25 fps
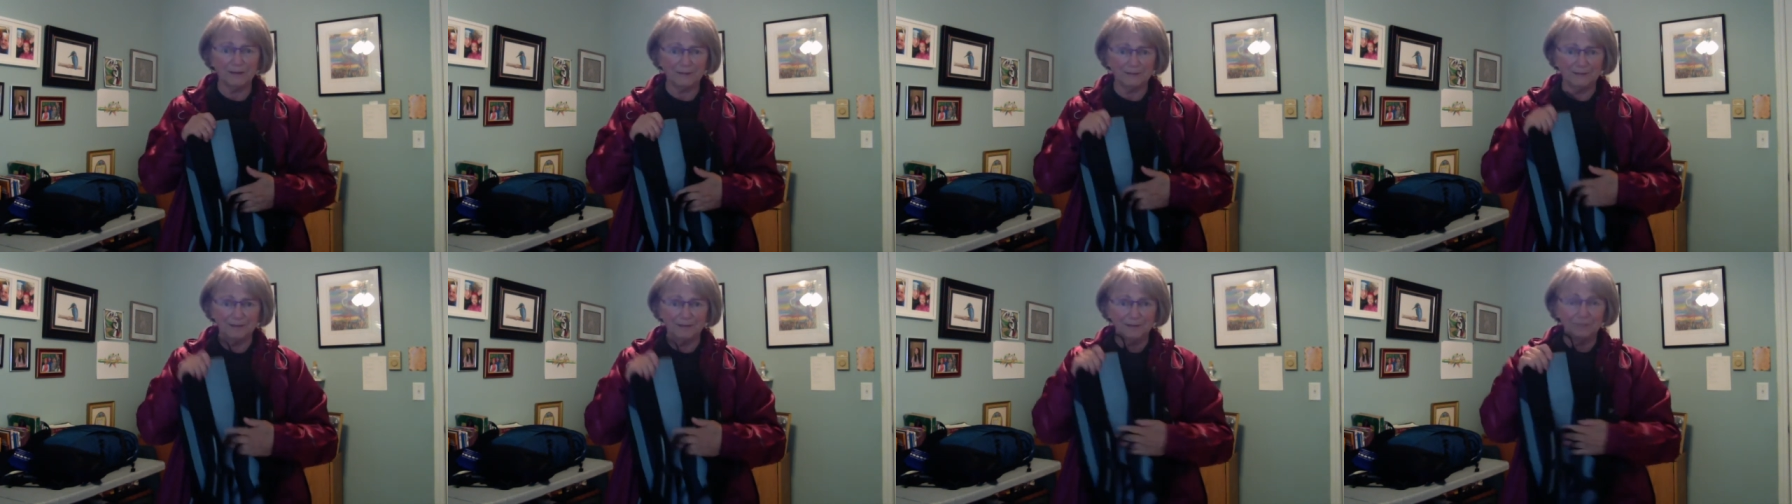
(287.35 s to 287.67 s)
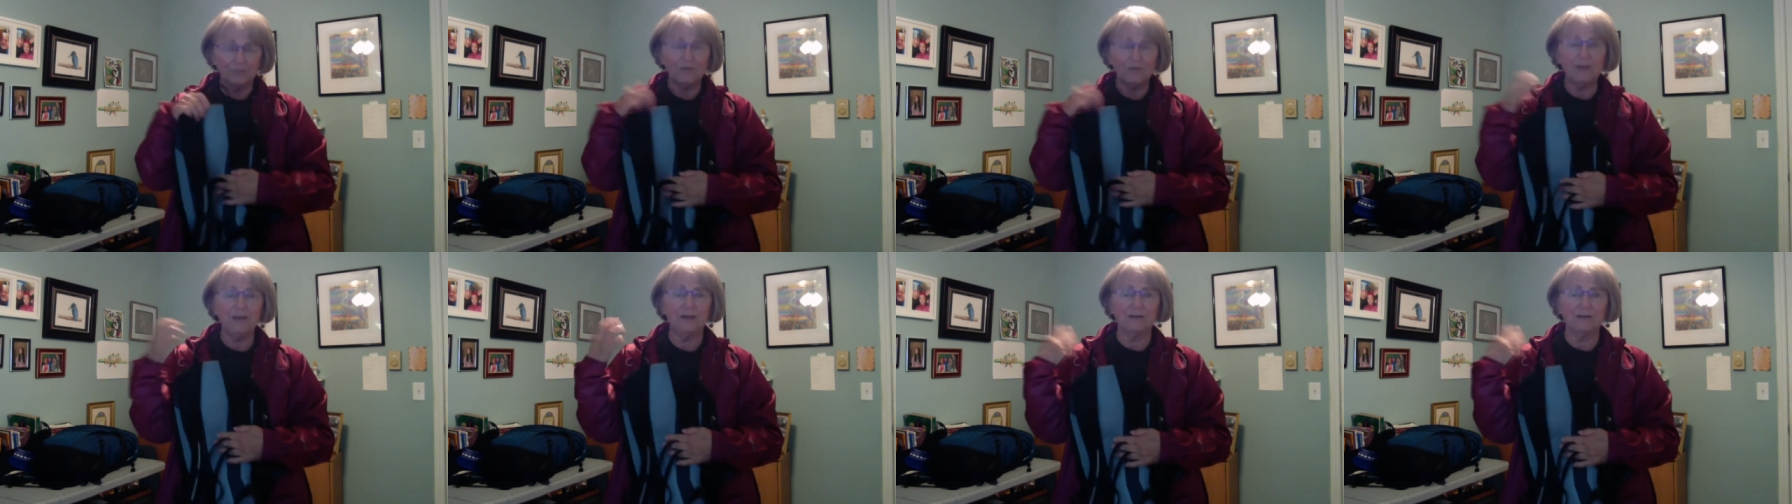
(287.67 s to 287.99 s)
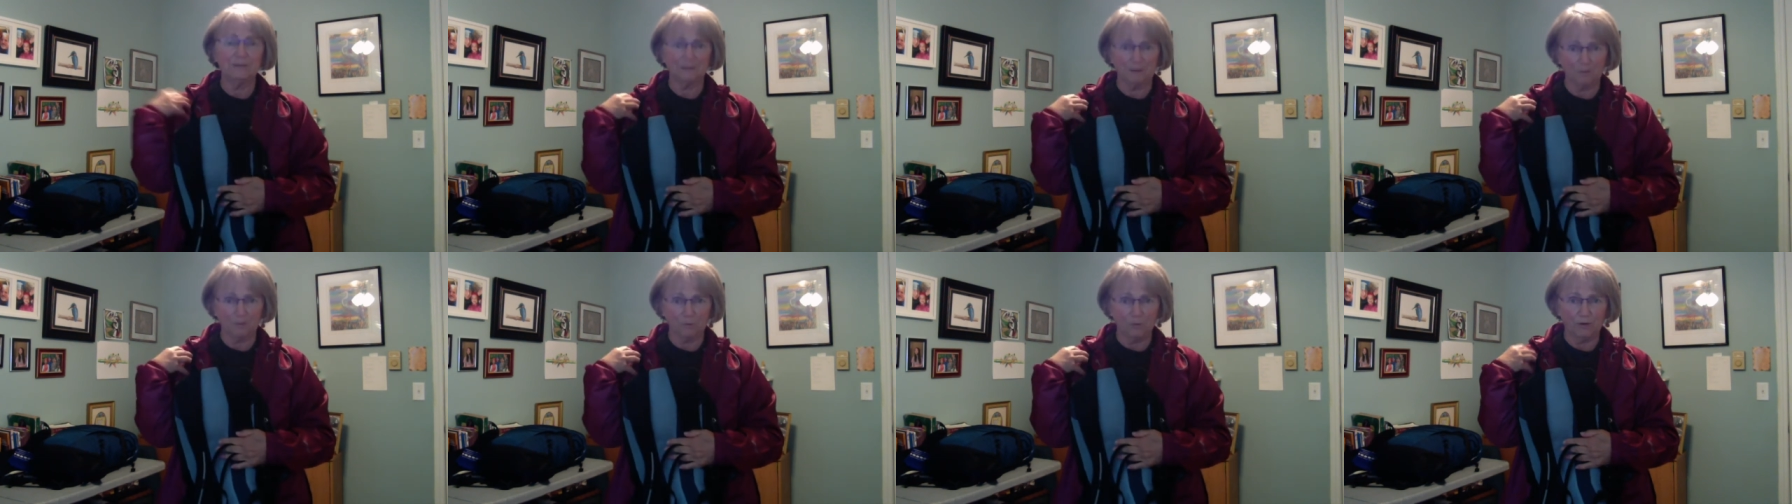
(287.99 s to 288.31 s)
it's empty
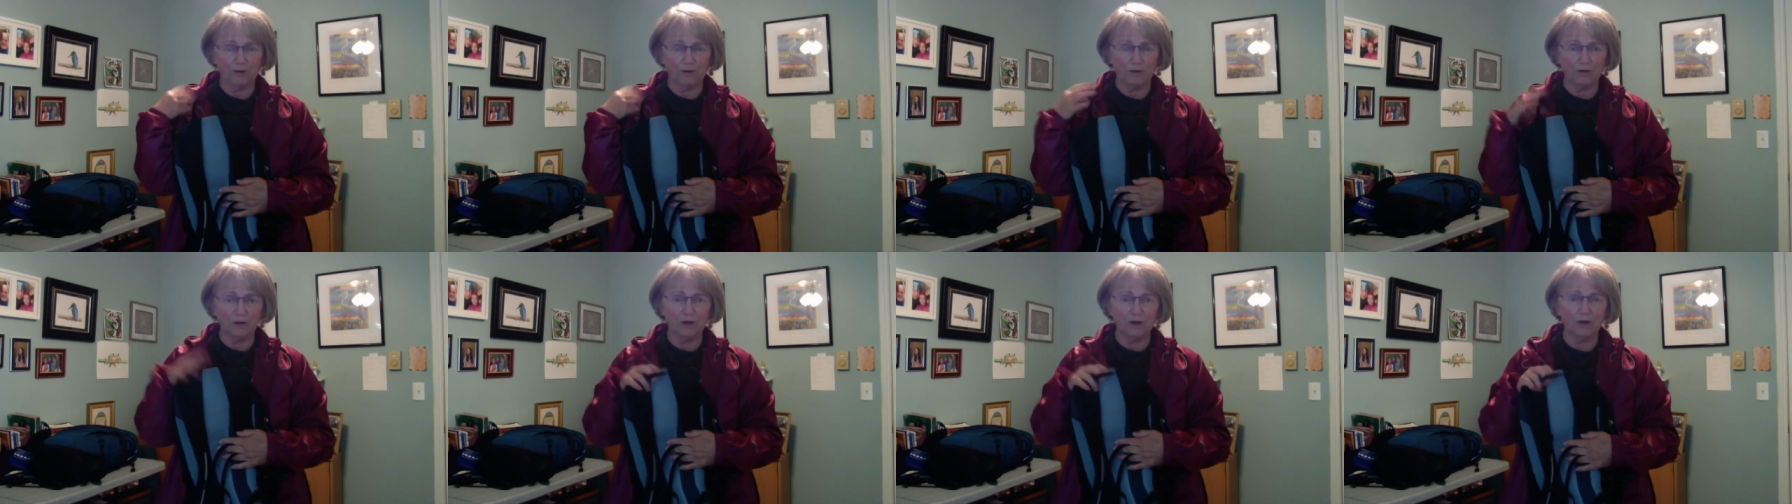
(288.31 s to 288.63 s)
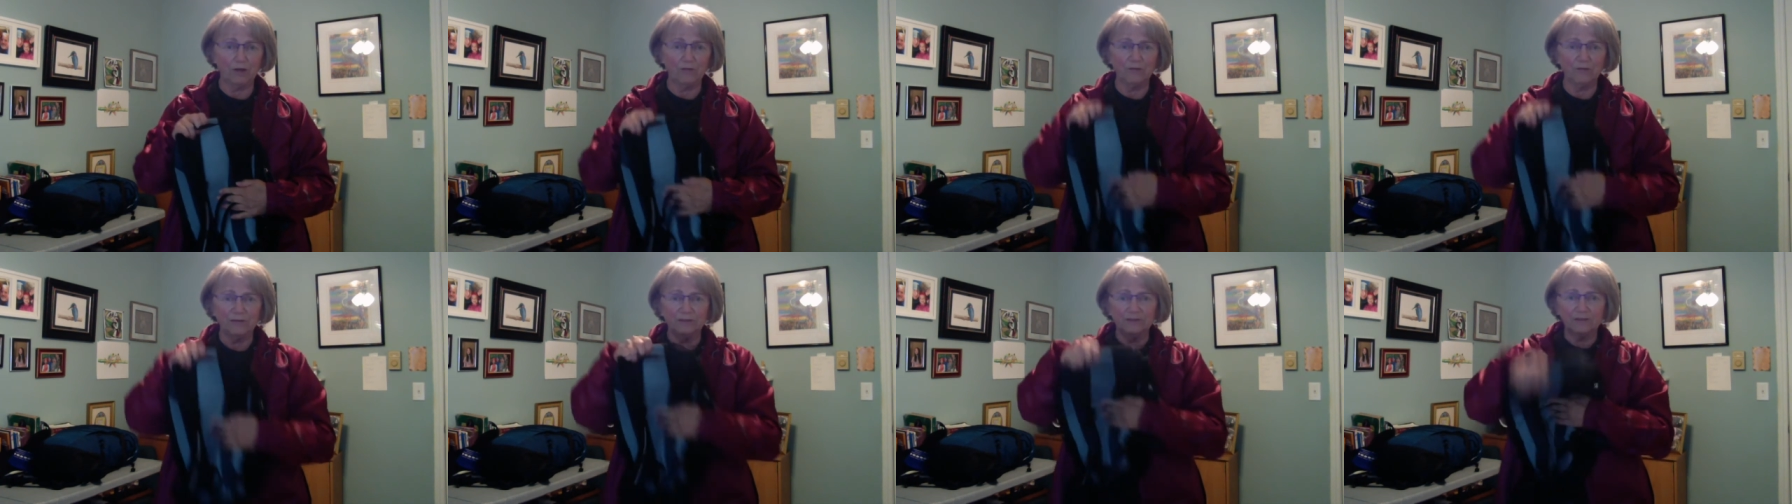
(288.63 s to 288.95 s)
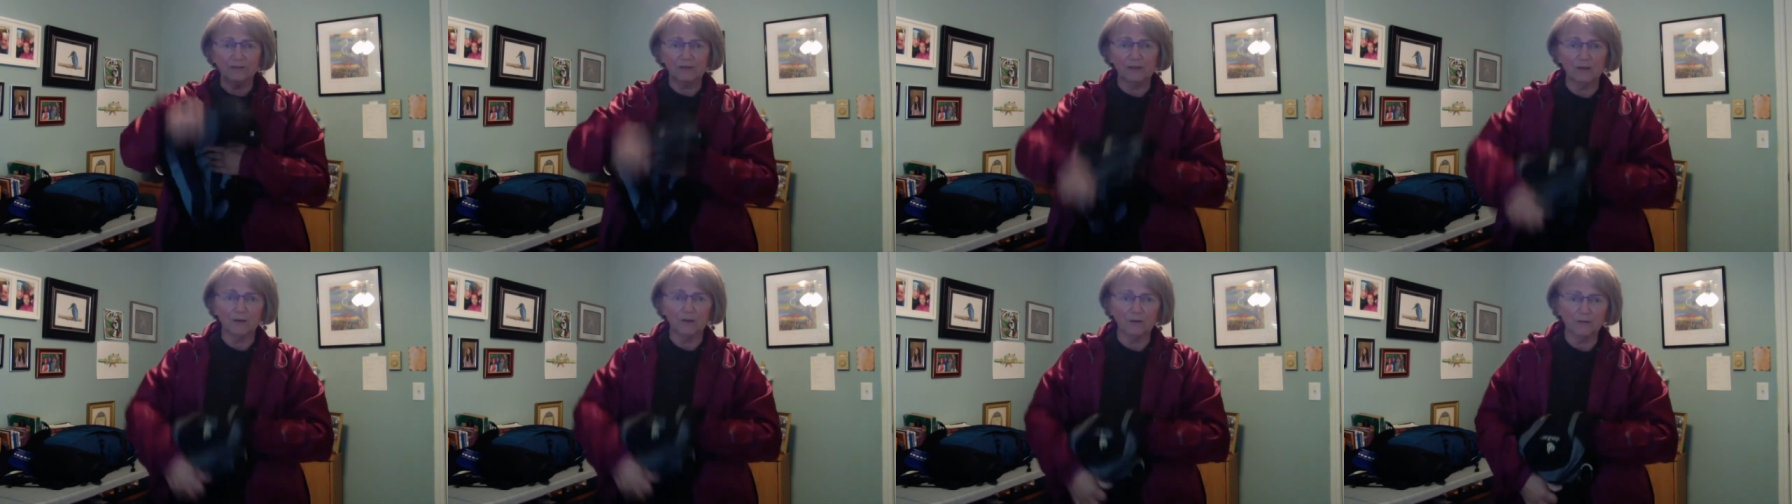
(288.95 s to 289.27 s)
because I'm wearing all these
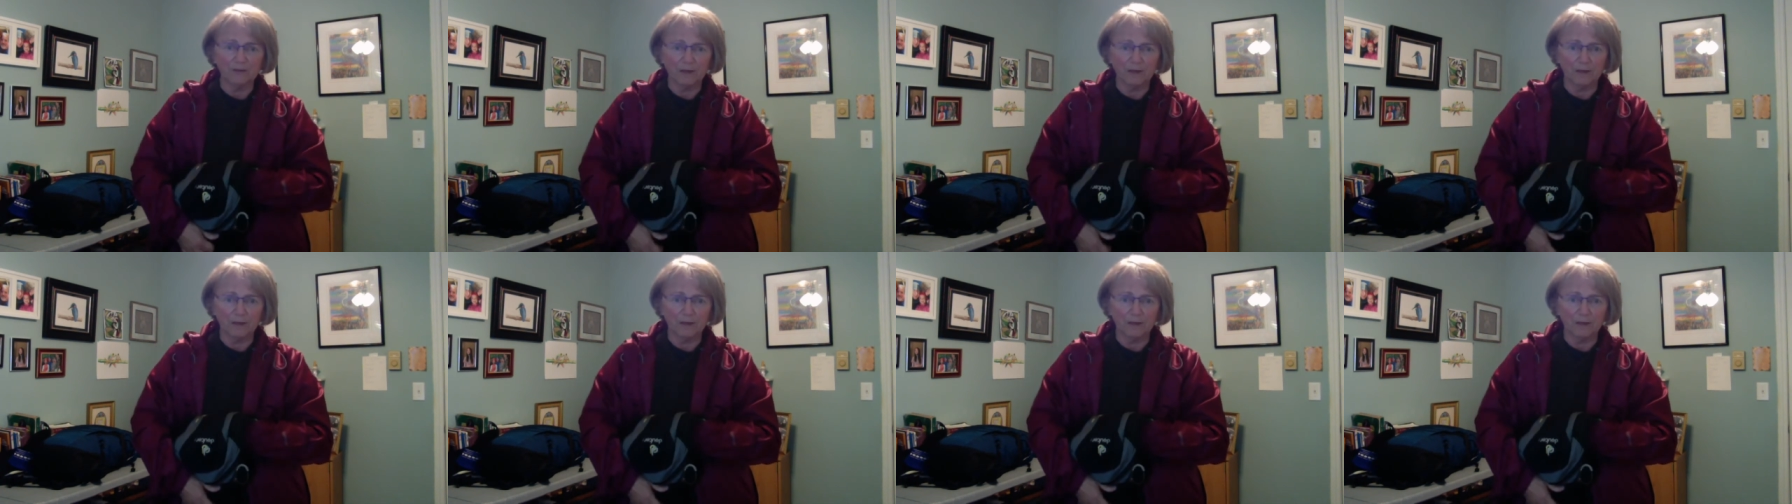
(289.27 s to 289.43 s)
clothes,